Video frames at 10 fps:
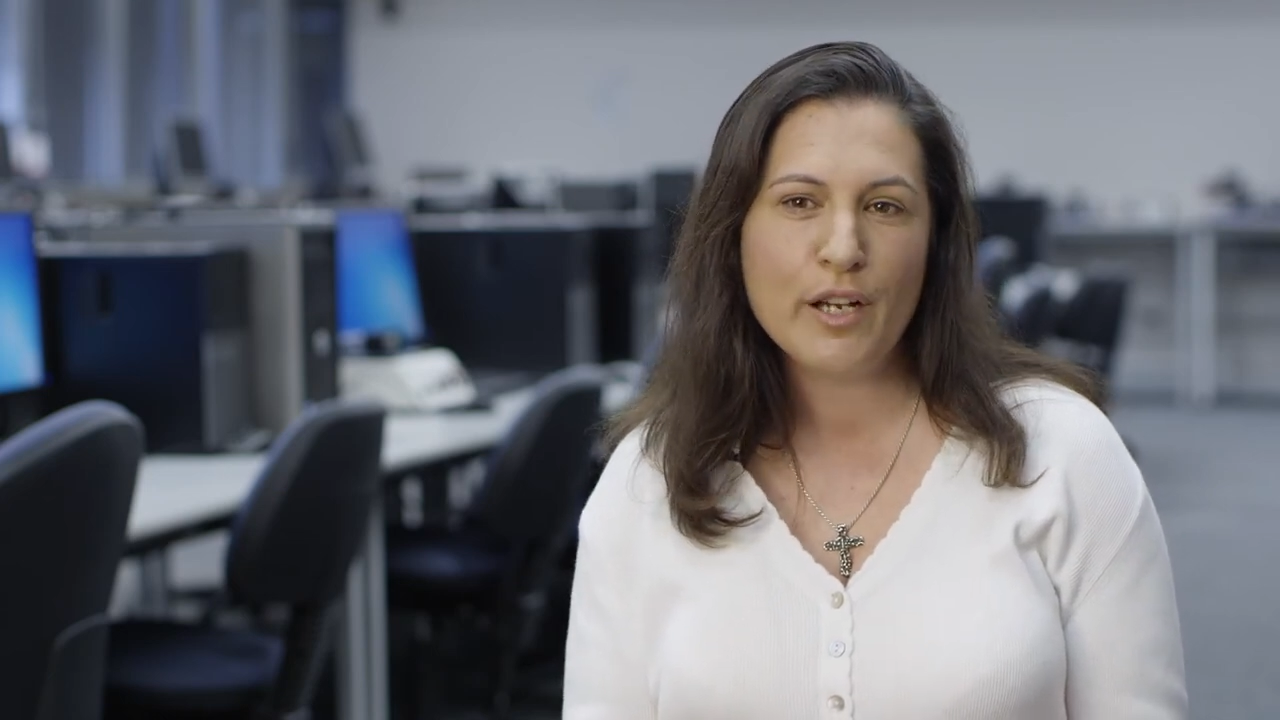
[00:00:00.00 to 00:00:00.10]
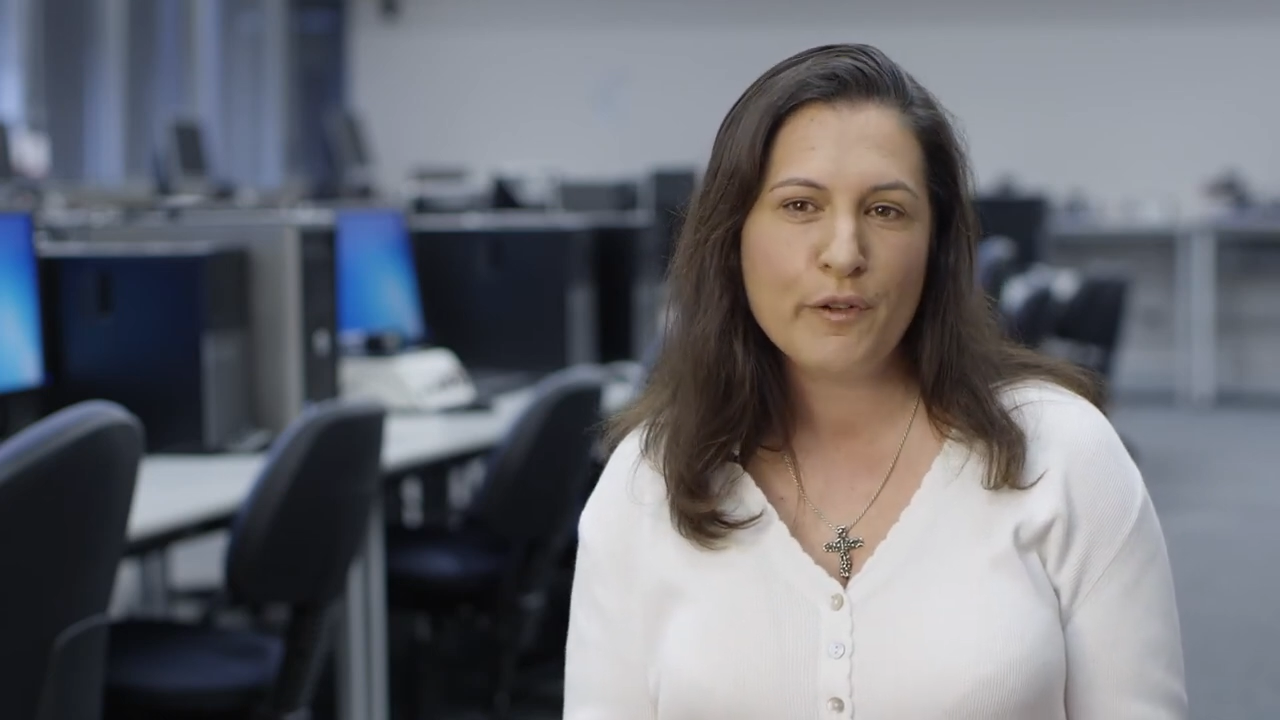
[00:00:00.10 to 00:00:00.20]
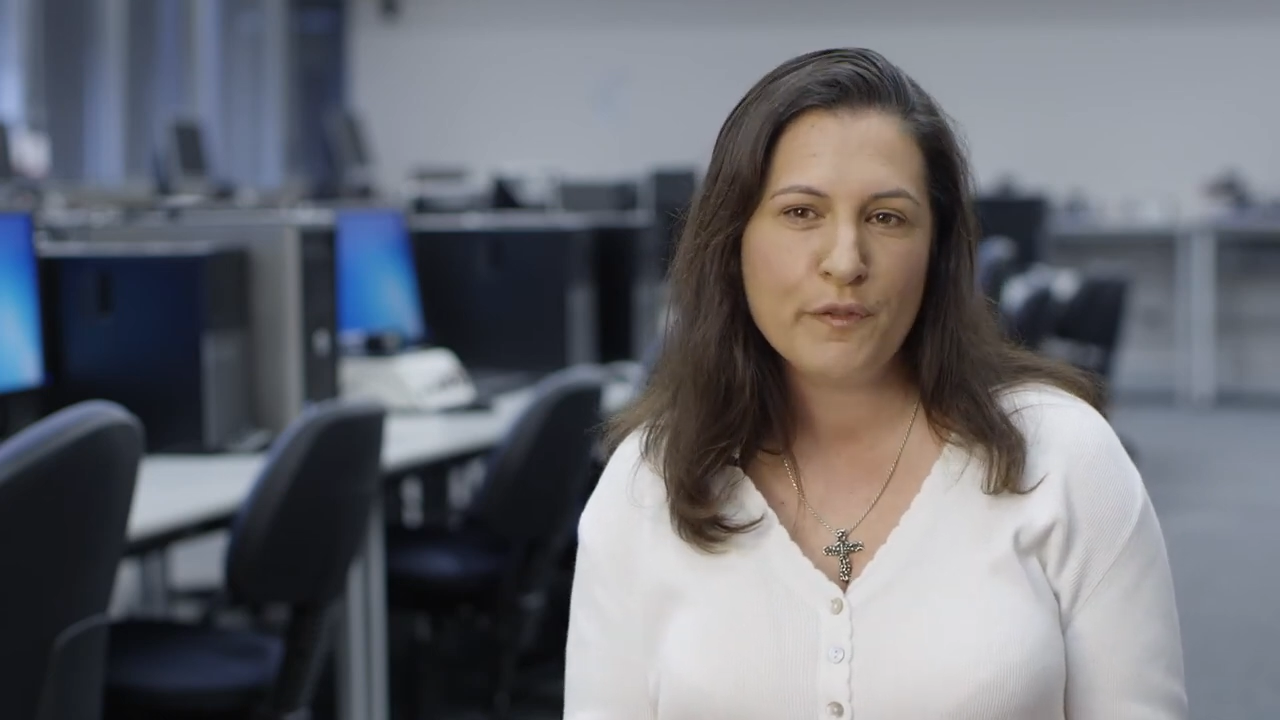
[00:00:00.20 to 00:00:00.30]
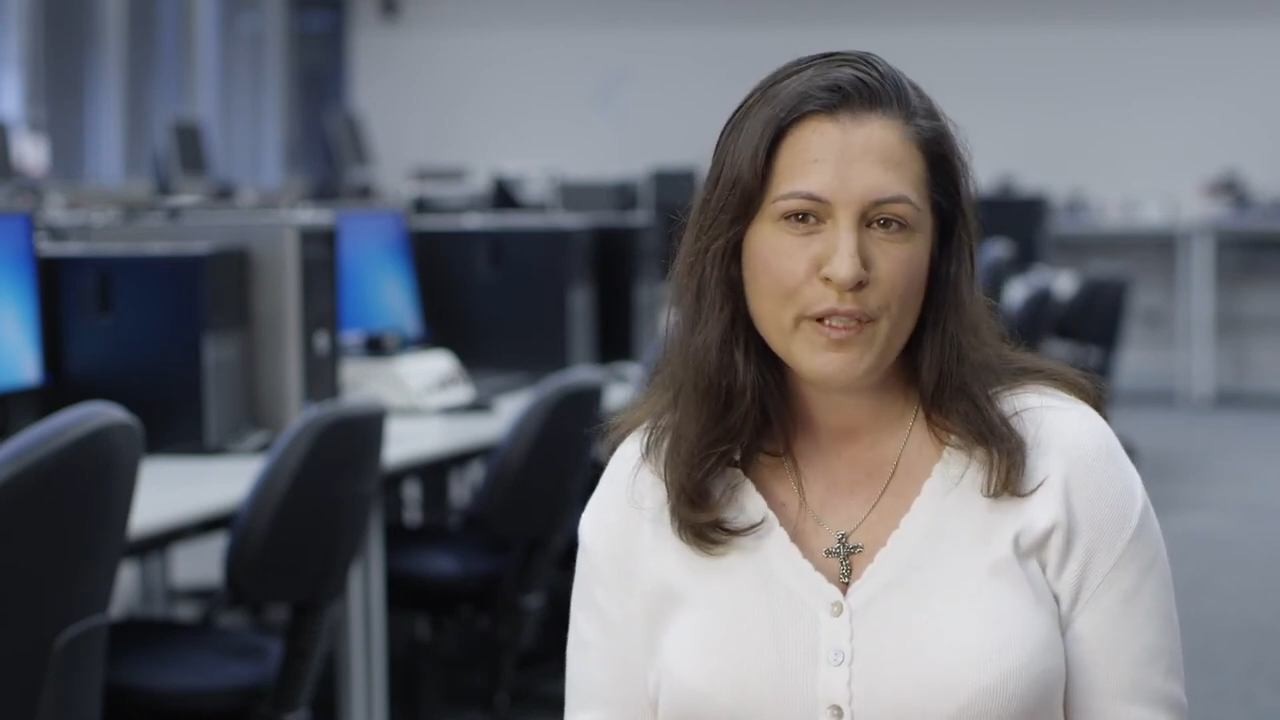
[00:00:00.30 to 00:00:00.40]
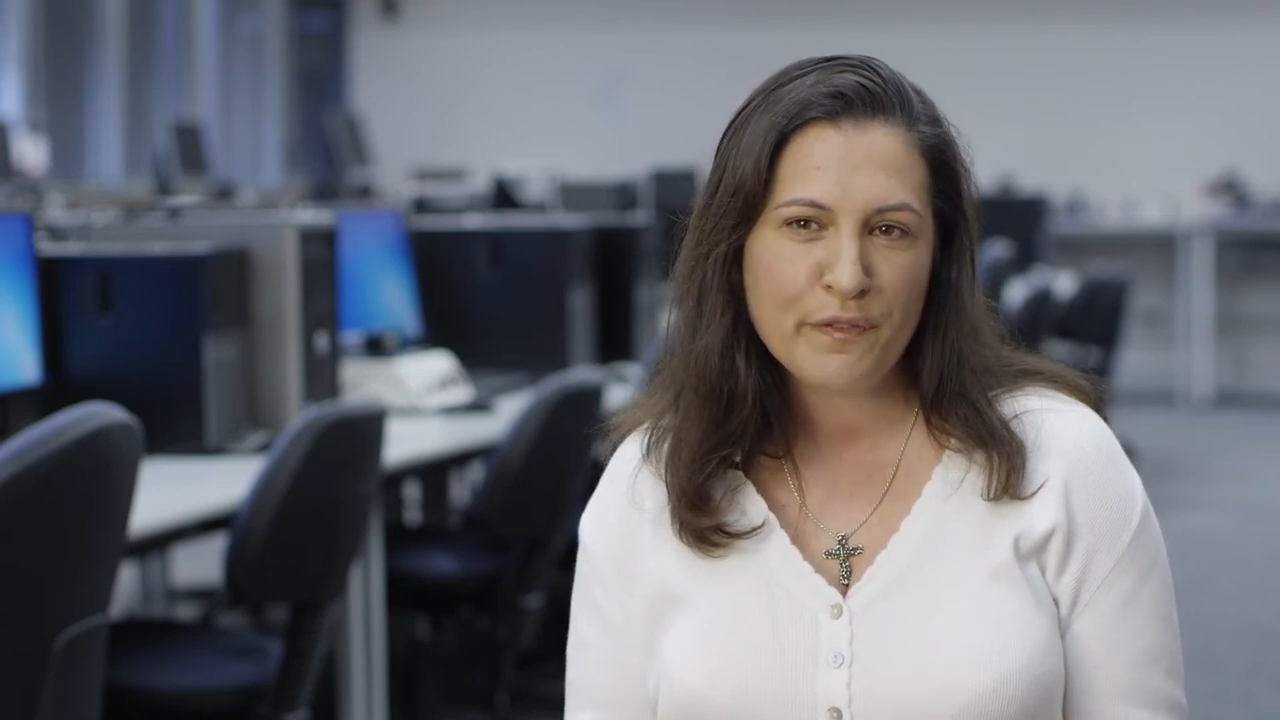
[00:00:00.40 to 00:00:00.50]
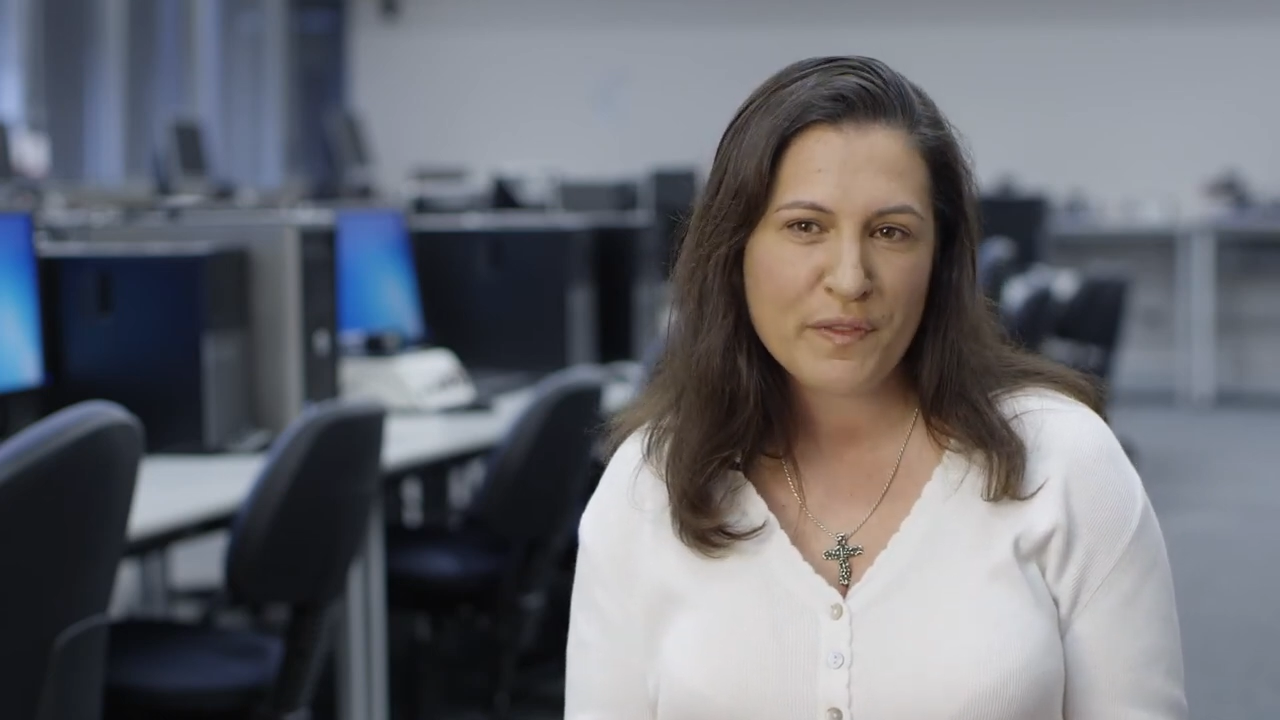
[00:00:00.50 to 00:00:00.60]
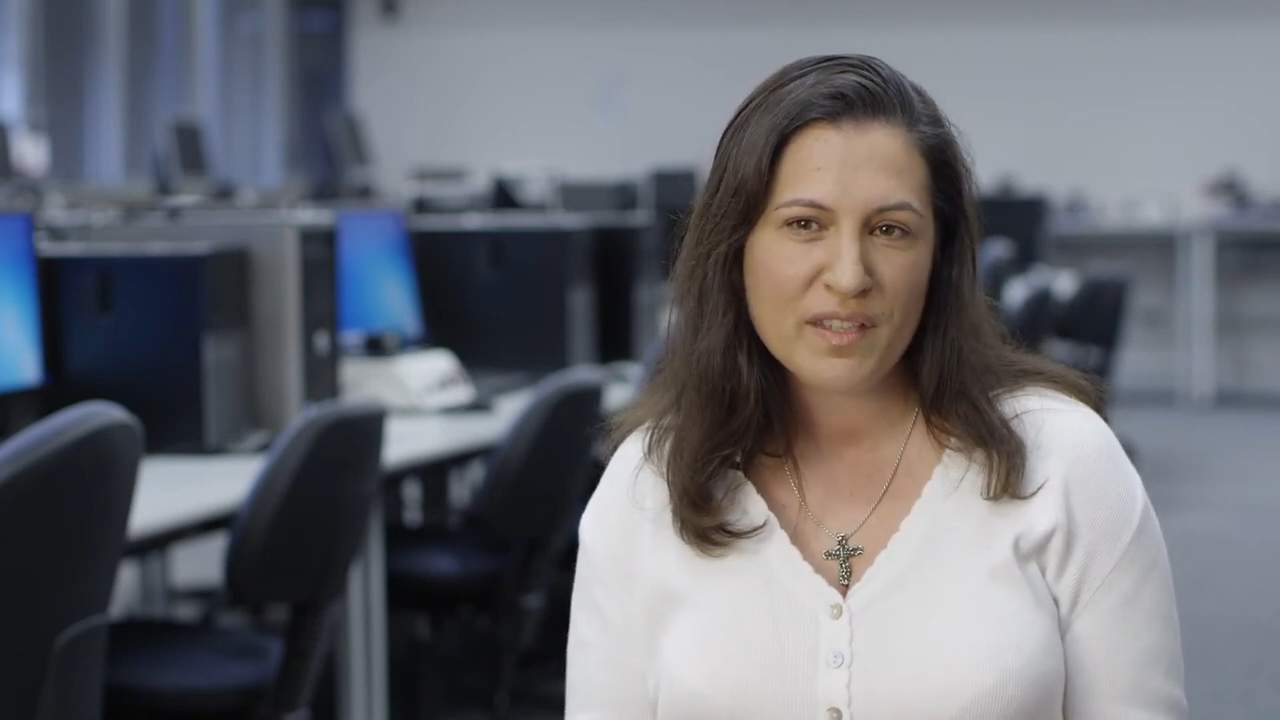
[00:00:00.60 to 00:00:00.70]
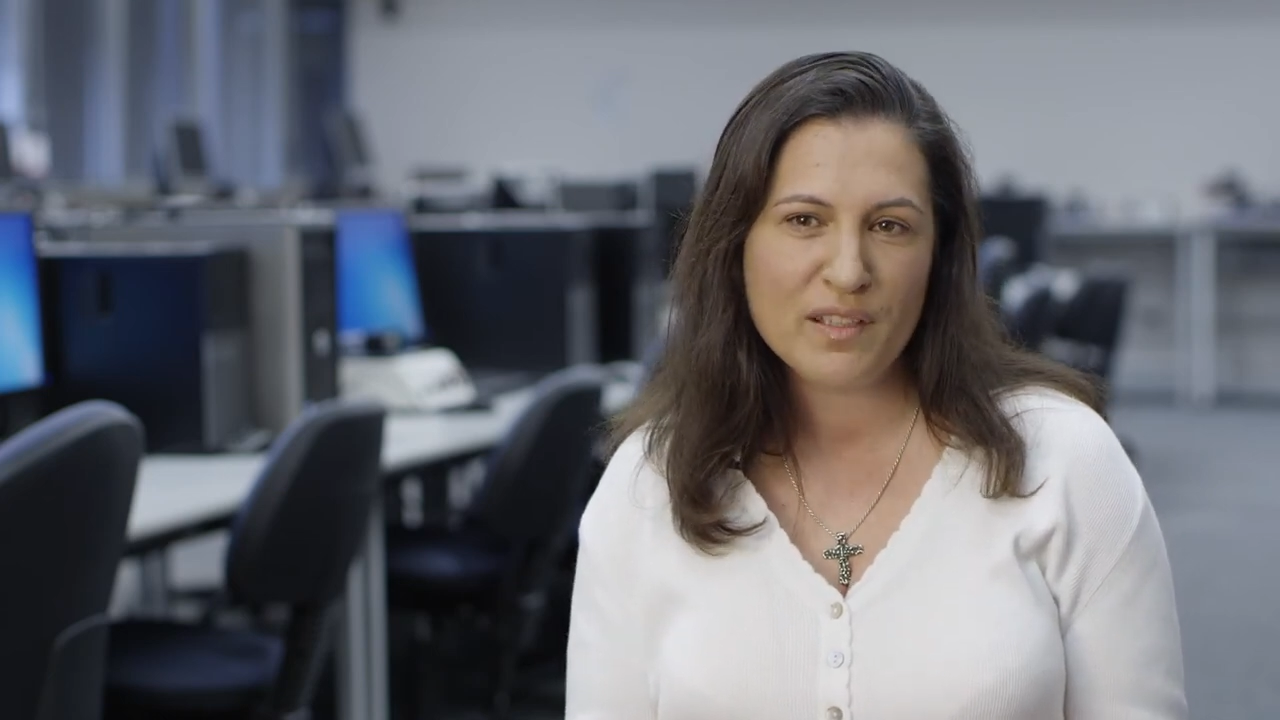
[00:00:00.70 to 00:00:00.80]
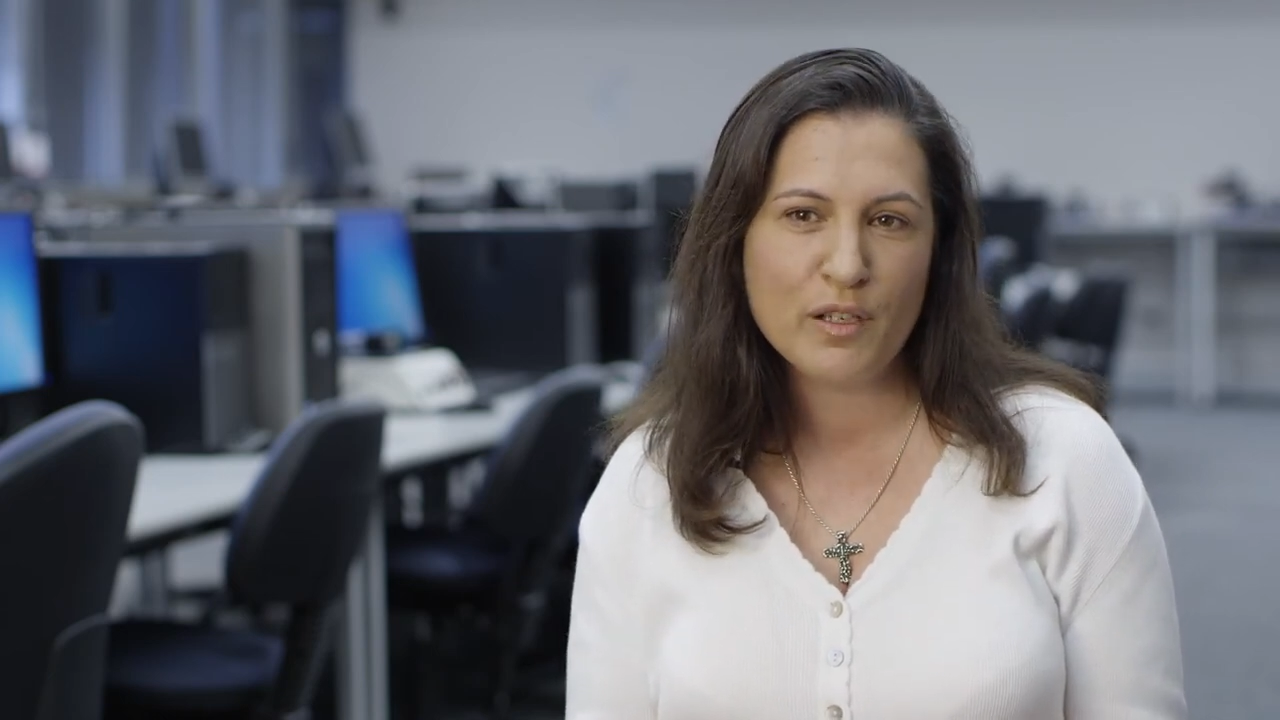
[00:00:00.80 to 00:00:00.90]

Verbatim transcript: a fifth